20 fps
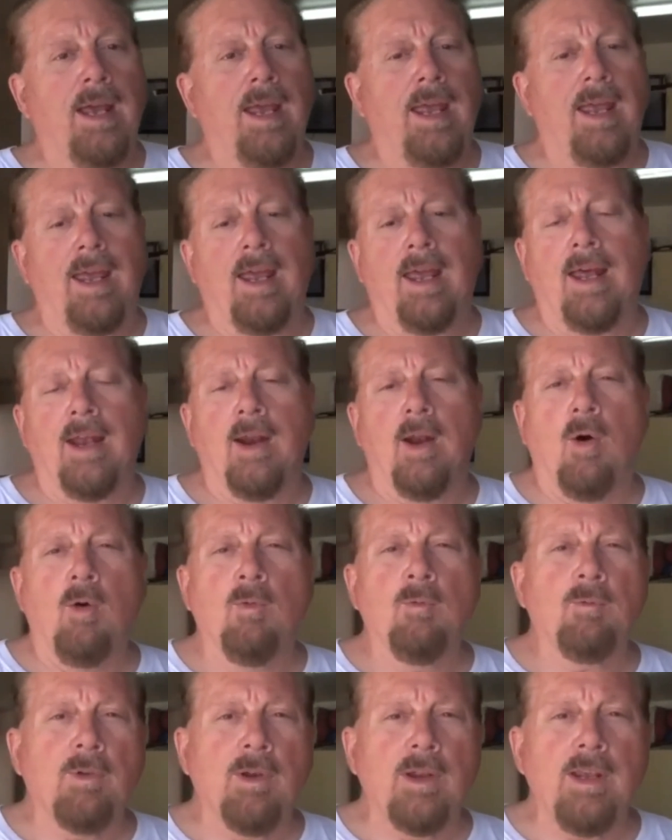and
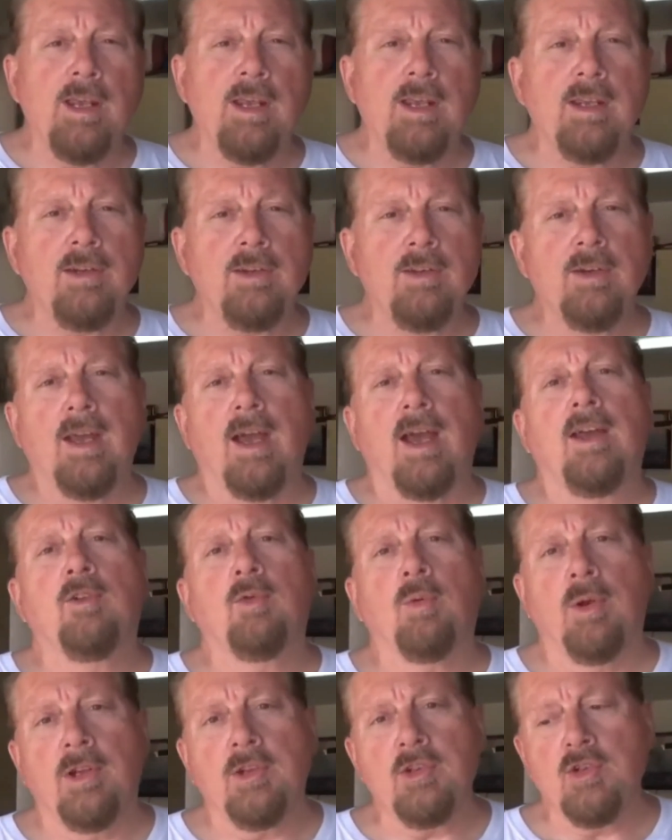hopefully you guys
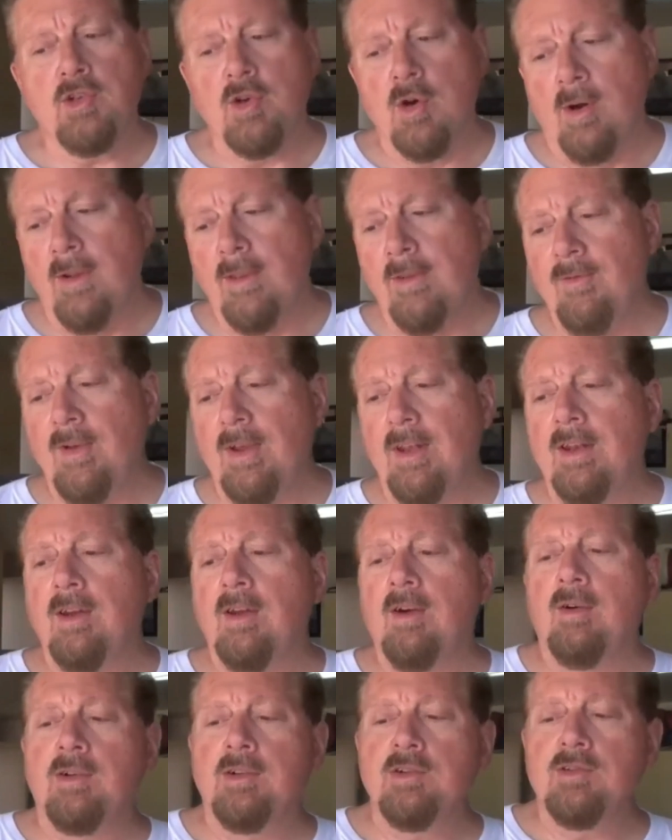will enjoy the
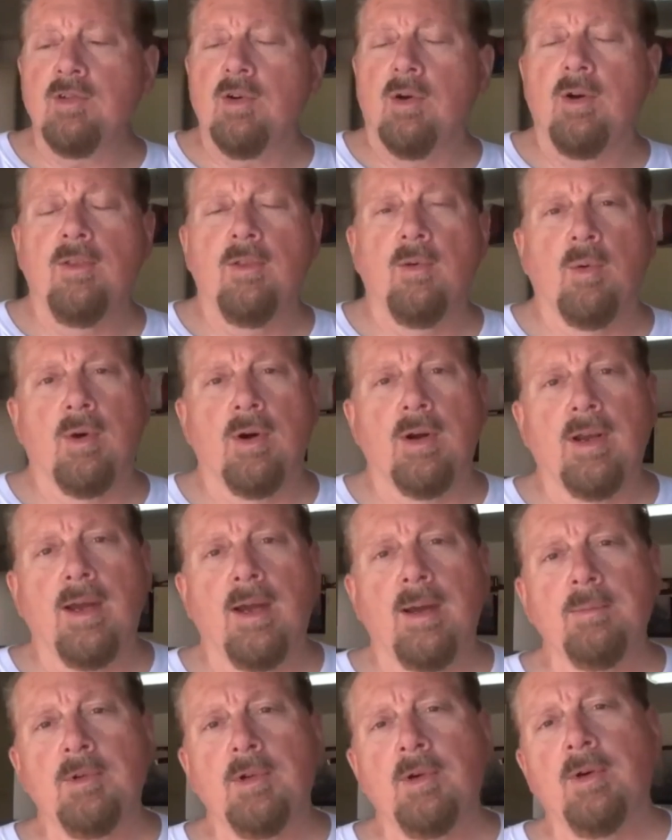video, enjoy the work
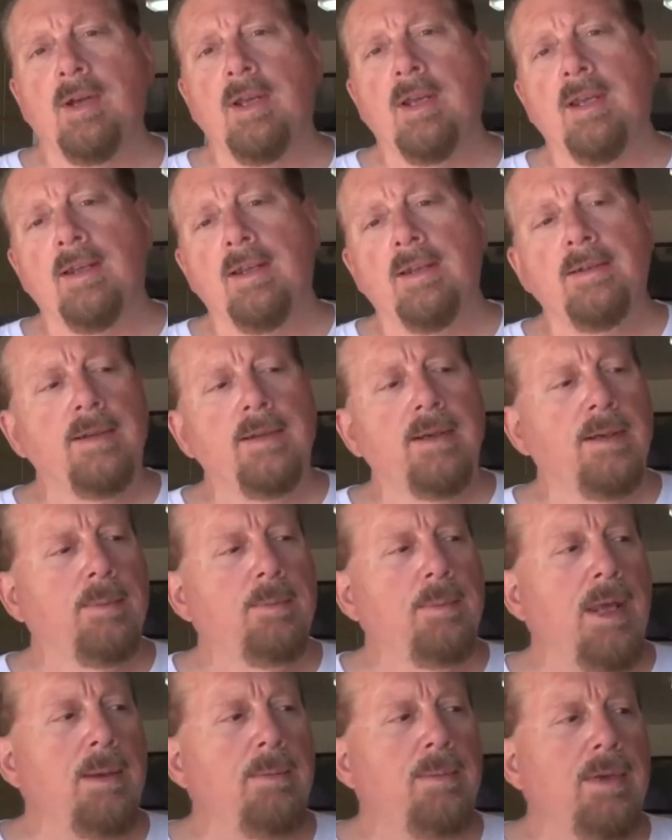I'm doing, and
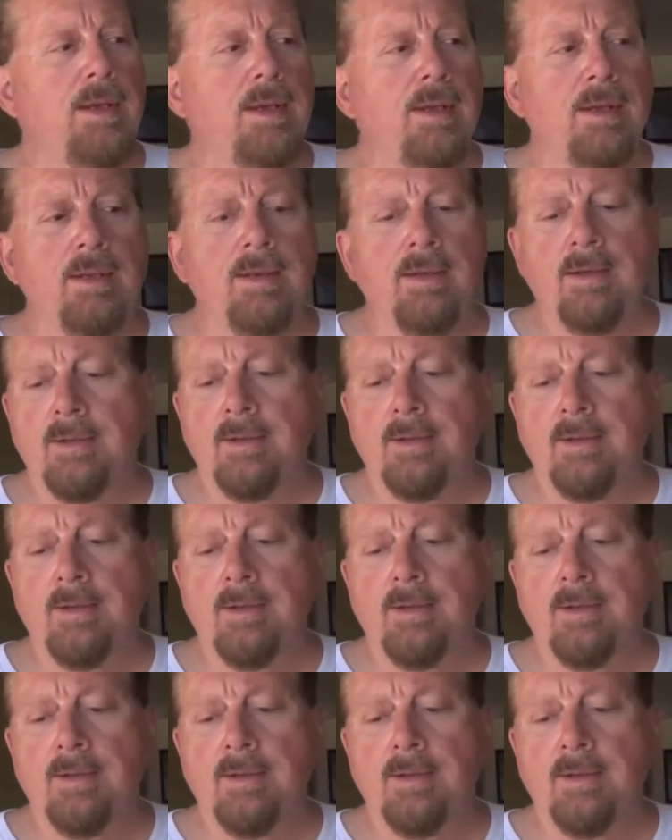maybe